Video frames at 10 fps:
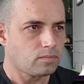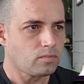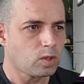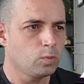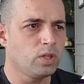
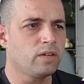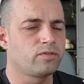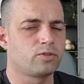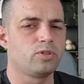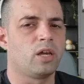We have
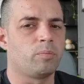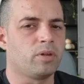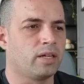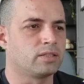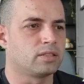three
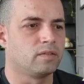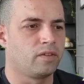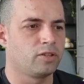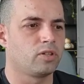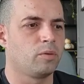APIs: the
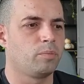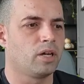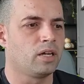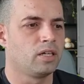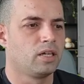vendor API,